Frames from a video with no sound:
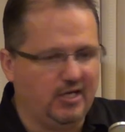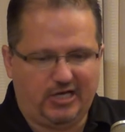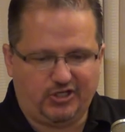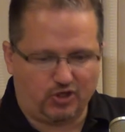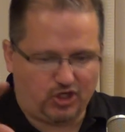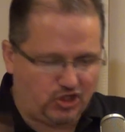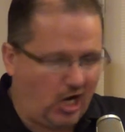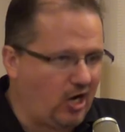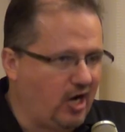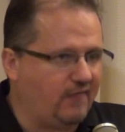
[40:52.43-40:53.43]
get your
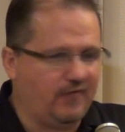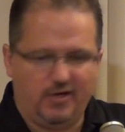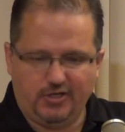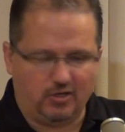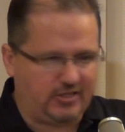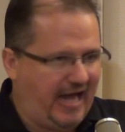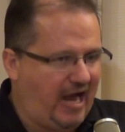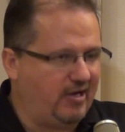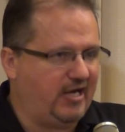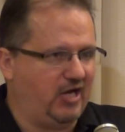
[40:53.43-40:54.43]
sheriff, your
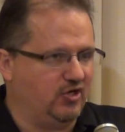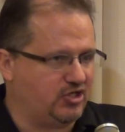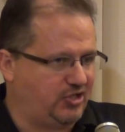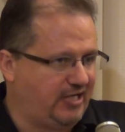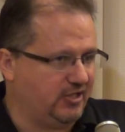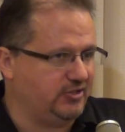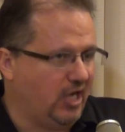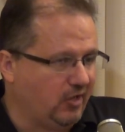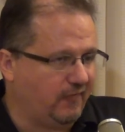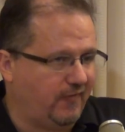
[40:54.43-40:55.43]
county, and your state to
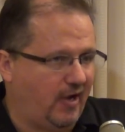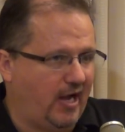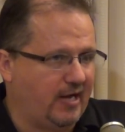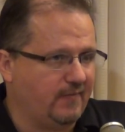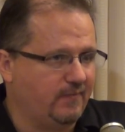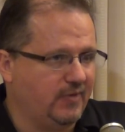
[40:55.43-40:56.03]
nullify